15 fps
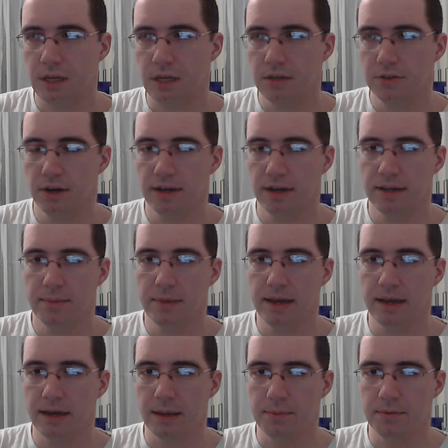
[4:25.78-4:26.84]
I'm trying to
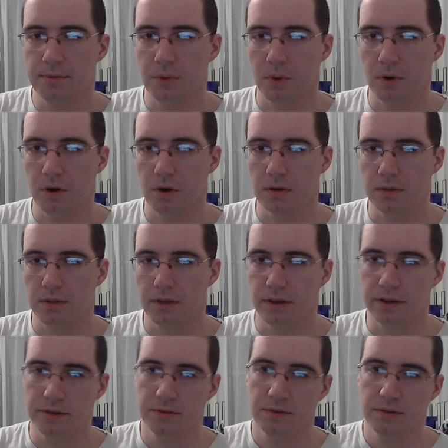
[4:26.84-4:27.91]
make up for
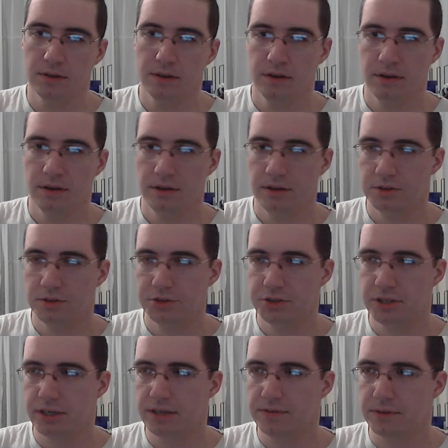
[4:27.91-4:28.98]
the
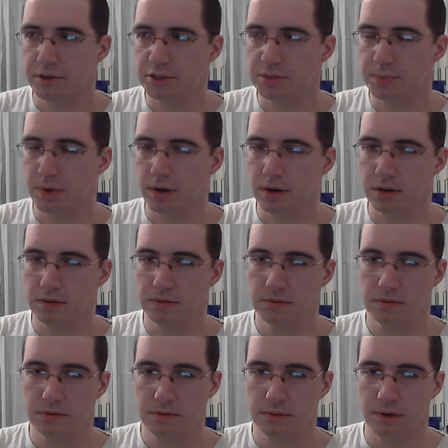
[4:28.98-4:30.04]
shitty first part
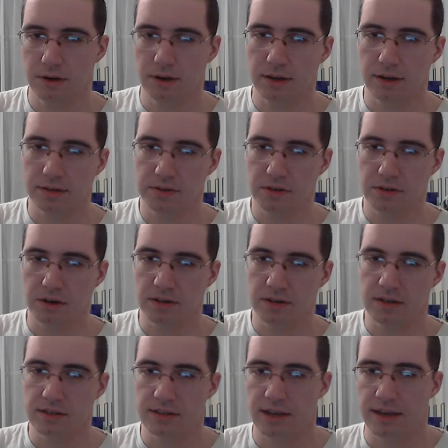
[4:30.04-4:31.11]
where I started
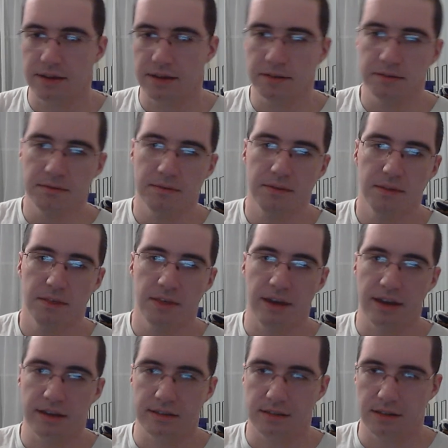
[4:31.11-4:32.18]
to say
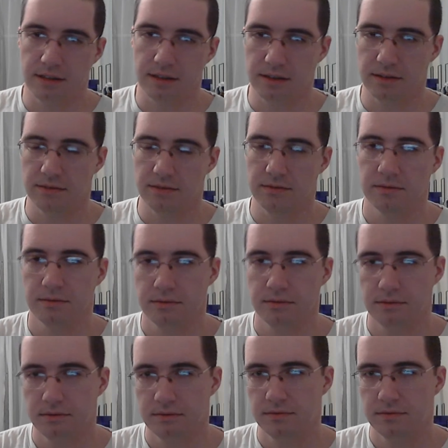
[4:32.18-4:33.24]
things and then
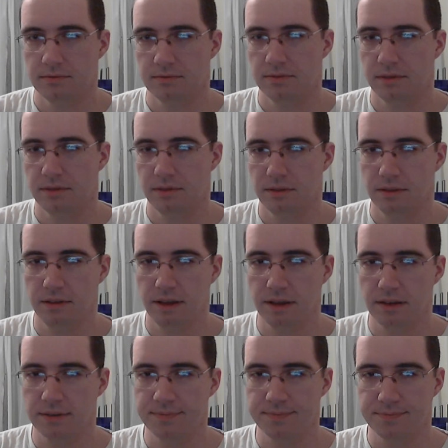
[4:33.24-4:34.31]

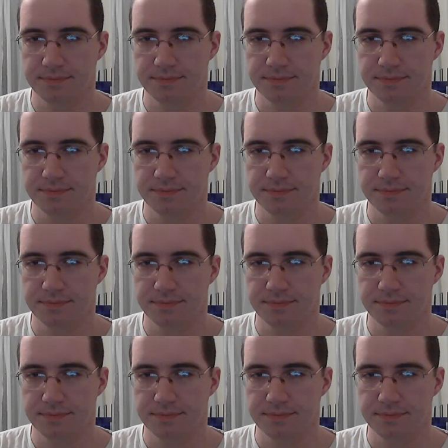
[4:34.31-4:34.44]
didn't.